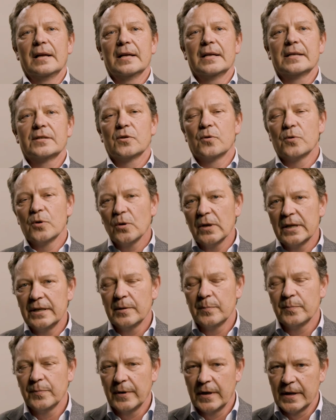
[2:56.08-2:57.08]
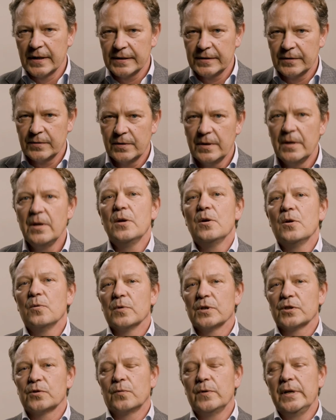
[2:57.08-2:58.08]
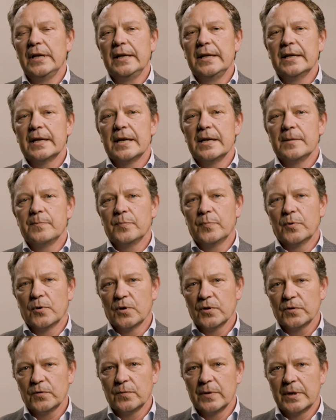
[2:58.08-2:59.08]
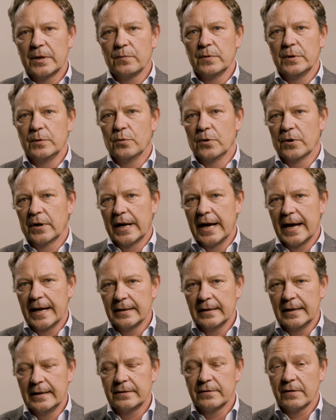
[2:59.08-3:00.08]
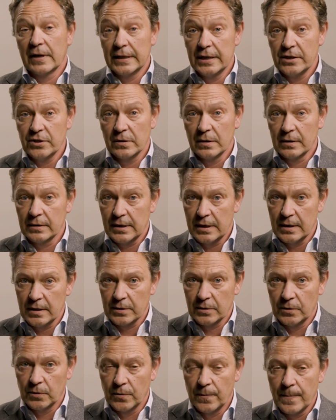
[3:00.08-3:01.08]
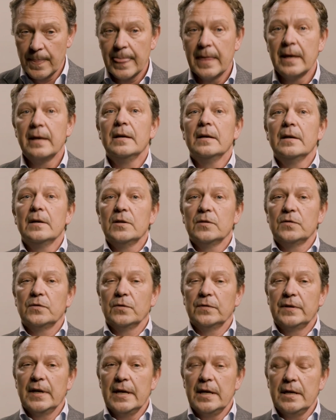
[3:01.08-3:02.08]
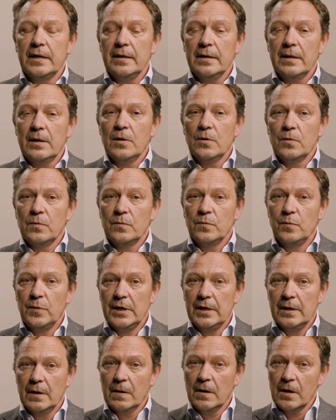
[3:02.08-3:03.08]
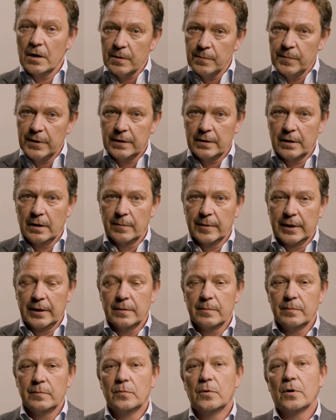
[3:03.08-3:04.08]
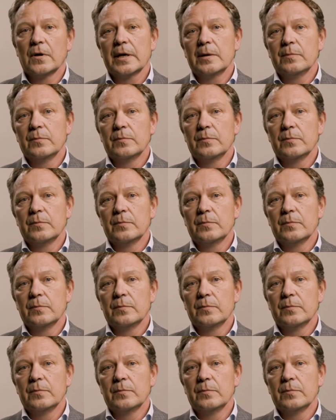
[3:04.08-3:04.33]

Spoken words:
As our role in the past was really a port where we were handling traditional cargo, today we are becoming more